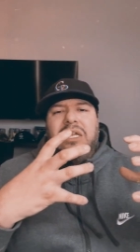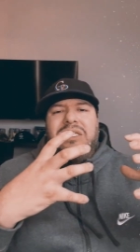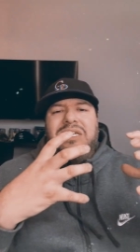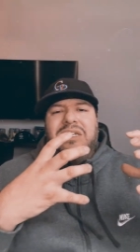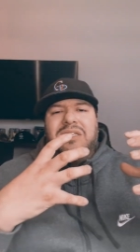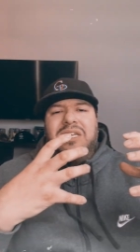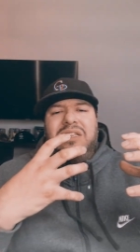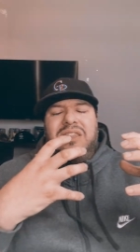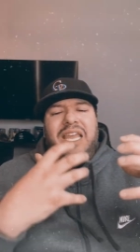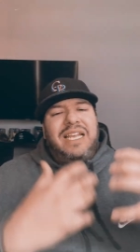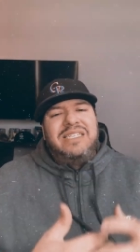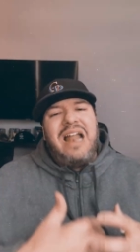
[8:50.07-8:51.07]

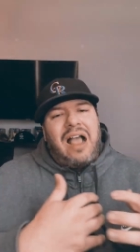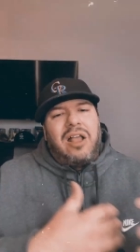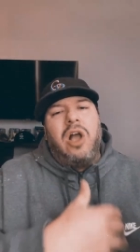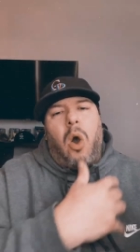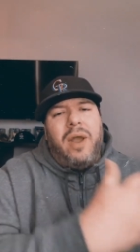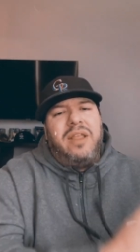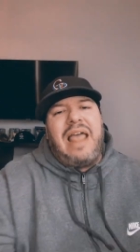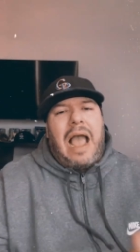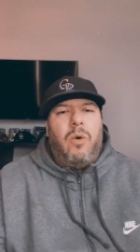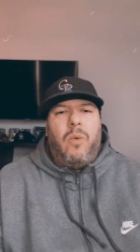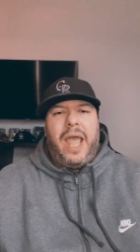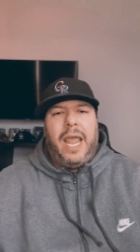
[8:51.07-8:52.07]
things not going
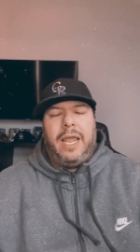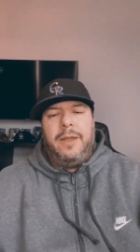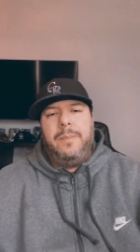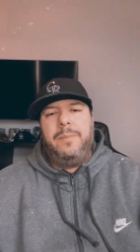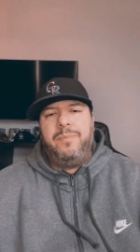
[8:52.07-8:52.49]
that way.